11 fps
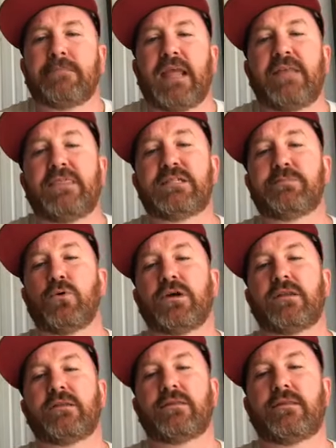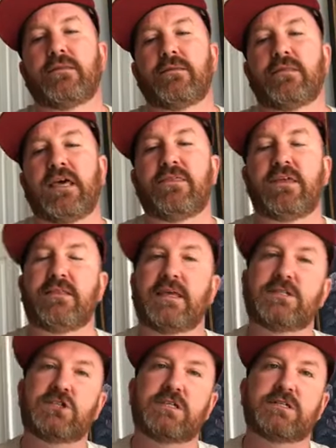At this point, they think
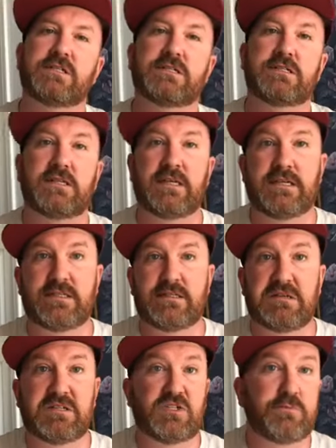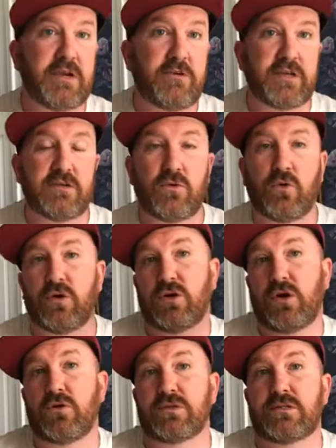that Jesus is a spirit or a
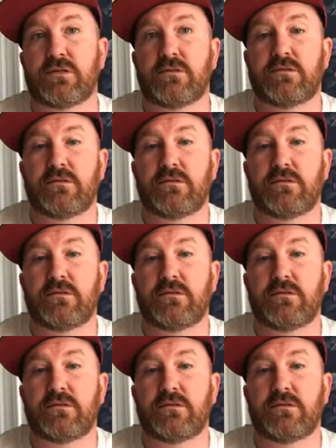ghost